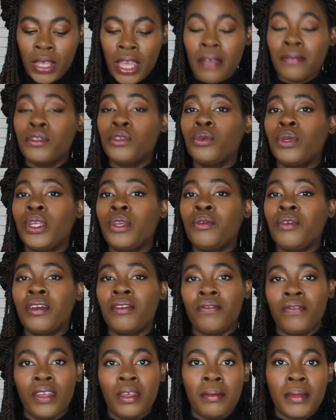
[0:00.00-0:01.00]
You have
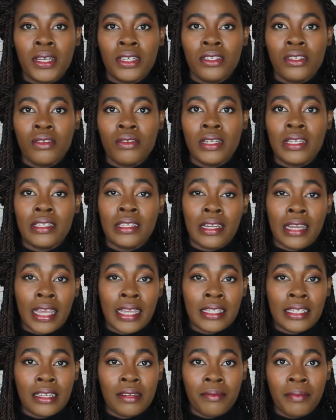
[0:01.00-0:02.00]
21 female students and
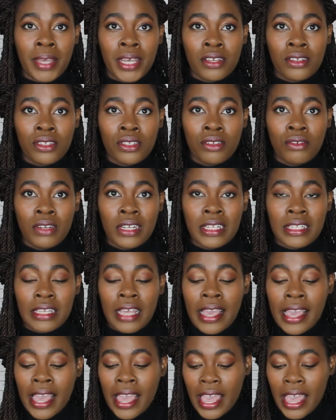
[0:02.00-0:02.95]
19 male students,